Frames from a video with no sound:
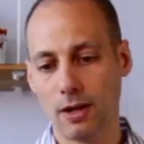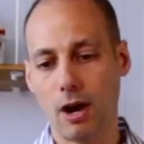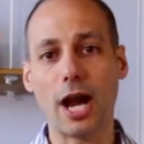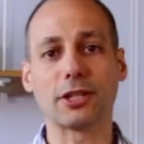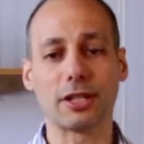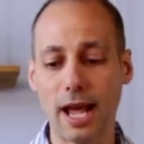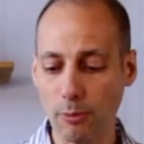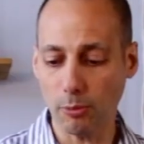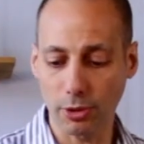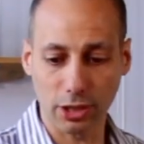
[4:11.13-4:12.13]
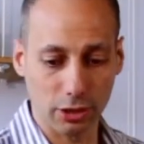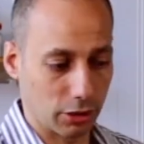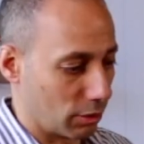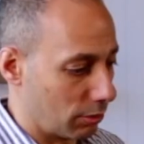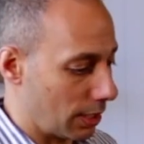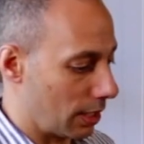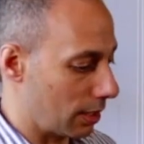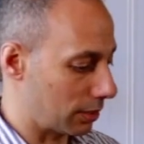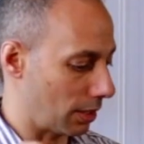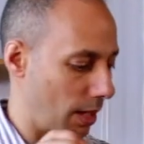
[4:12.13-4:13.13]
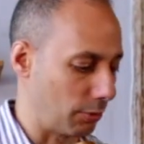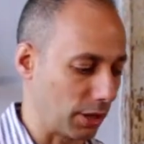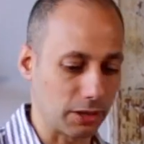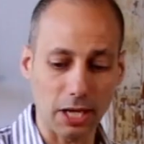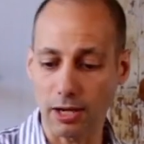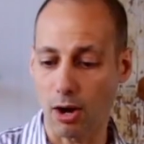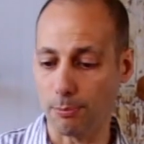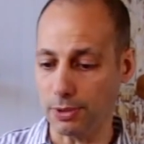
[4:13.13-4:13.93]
All right, so now what we're going to do is we're going to take our